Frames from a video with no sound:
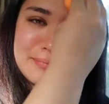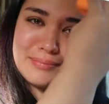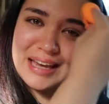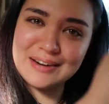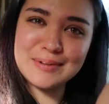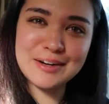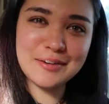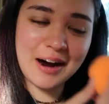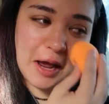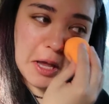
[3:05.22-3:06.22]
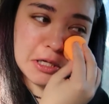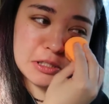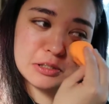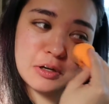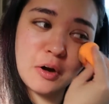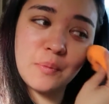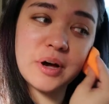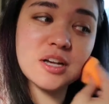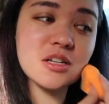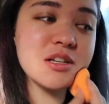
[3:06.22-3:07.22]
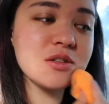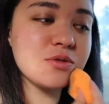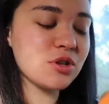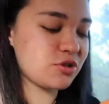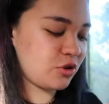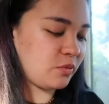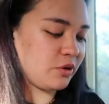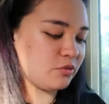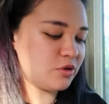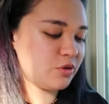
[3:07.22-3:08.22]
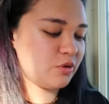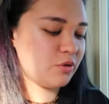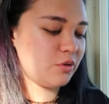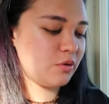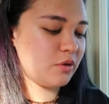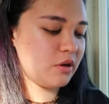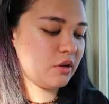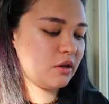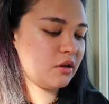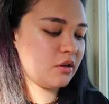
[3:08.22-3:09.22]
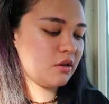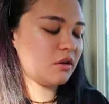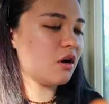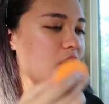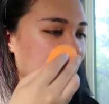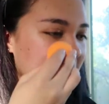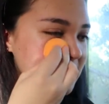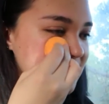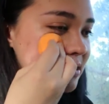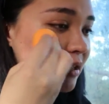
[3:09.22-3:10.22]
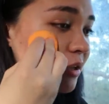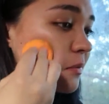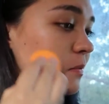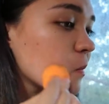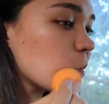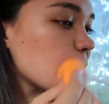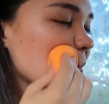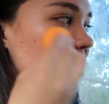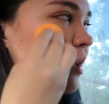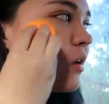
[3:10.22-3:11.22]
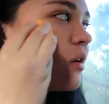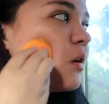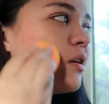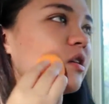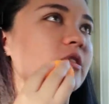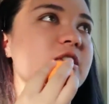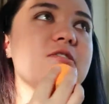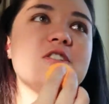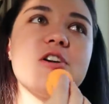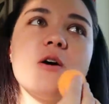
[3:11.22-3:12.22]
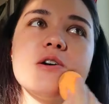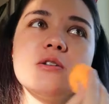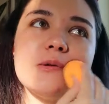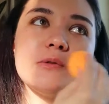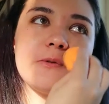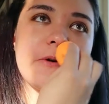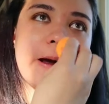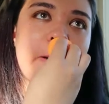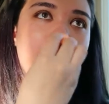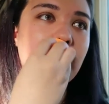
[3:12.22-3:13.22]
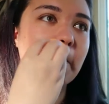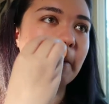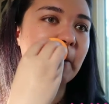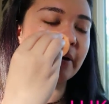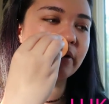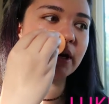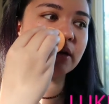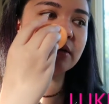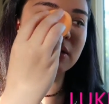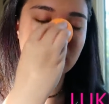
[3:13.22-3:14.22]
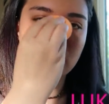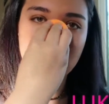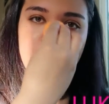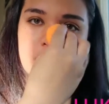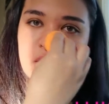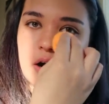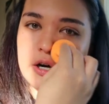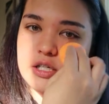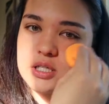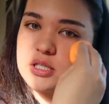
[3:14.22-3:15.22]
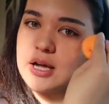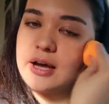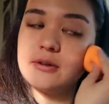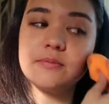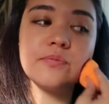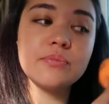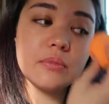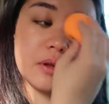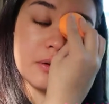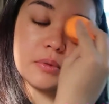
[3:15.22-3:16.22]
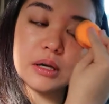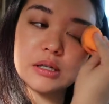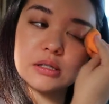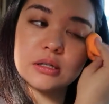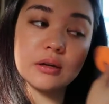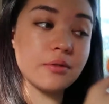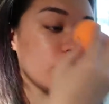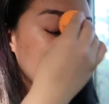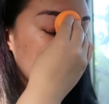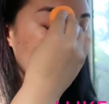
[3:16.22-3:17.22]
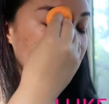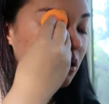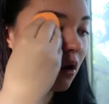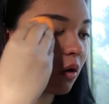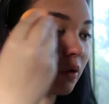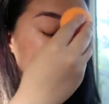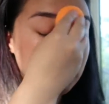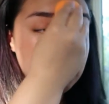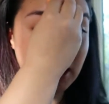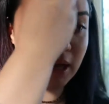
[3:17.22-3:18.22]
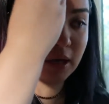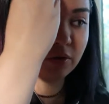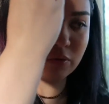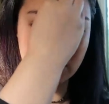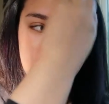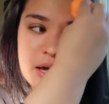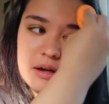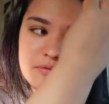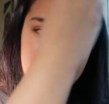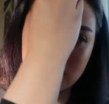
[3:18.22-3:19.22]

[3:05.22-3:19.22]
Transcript: made me cry so much because it was a tribute to... Oh, what's his name? In the show, his name's Fred, right? Archie's dad. Because if you didn't know, he died in real life.